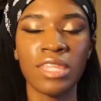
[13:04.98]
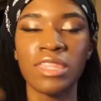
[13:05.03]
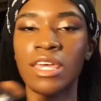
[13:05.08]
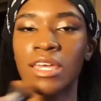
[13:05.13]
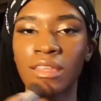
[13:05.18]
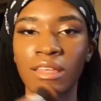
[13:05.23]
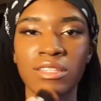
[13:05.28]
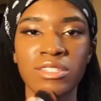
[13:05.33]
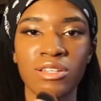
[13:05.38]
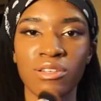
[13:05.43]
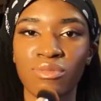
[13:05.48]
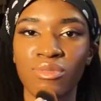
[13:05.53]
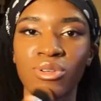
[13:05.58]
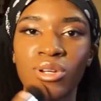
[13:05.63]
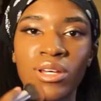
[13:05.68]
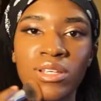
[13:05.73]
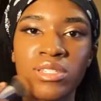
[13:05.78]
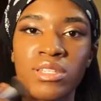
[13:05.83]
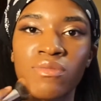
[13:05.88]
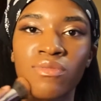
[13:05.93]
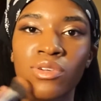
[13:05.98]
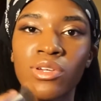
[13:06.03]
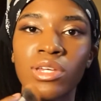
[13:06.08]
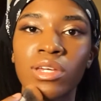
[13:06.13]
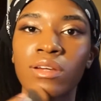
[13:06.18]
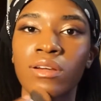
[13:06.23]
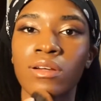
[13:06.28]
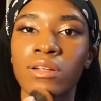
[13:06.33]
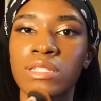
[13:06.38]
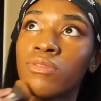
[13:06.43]
thing that silver does every
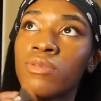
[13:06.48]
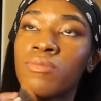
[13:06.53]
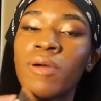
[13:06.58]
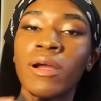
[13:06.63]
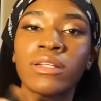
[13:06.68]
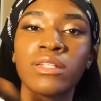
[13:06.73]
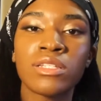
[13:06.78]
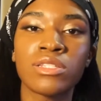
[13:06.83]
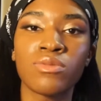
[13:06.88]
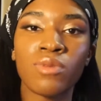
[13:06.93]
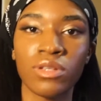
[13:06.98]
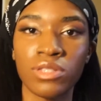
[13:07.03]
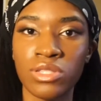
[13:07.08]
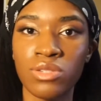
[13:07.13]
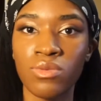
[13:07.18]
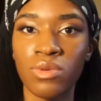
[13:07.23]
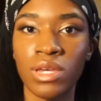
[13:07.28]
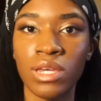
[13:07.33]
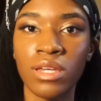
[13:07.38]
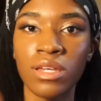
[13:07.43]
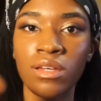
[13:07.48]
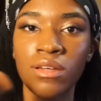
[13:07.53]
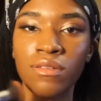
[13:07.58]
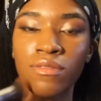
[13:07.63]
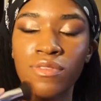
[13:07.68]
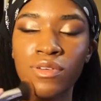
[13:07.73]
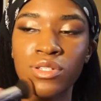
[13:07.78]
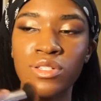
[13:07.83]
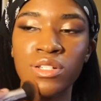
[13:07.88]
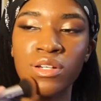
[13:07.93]
year. We practice once a week
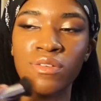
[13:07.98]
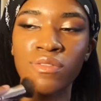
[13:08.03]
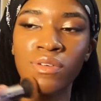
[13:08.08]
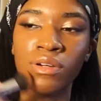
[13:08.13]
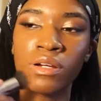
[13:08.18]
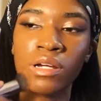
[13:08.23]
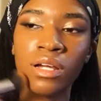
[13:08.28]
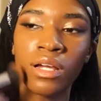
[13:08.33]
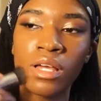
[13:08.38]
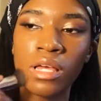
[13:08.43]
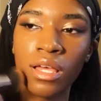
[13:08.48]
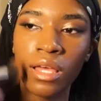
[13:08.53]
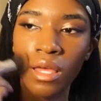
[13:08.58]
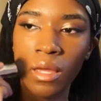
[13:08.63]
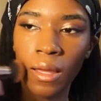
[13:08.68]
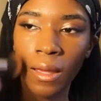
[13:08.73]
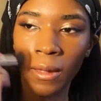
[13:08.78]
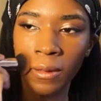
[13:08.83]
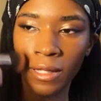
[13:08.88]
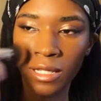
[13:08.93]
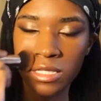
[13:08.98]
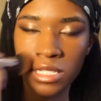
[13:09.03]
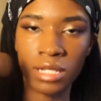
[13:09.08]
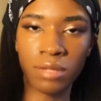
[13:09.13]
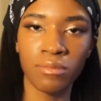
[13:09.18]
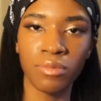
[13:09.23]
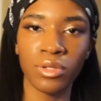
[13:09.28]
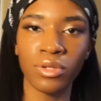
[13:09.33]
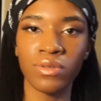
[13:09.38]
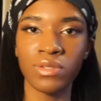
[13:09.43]
for silver, and that's
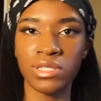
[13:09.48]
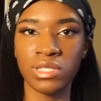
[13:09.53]
like blue and